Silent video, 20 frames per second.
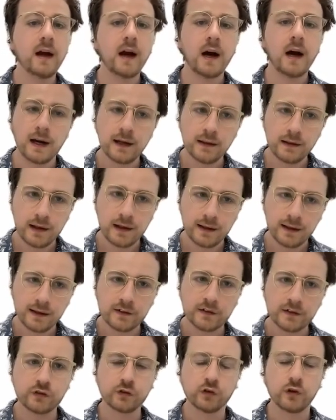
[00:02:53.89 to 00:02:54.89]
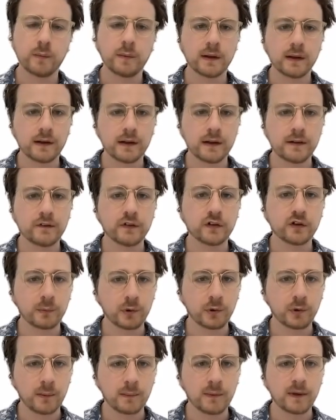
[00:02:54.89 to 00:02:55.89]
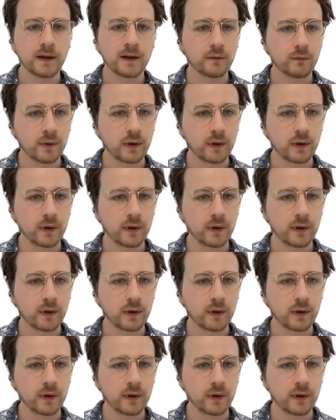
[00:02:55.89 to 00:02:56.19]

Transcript: highlighting its suitability for deployment in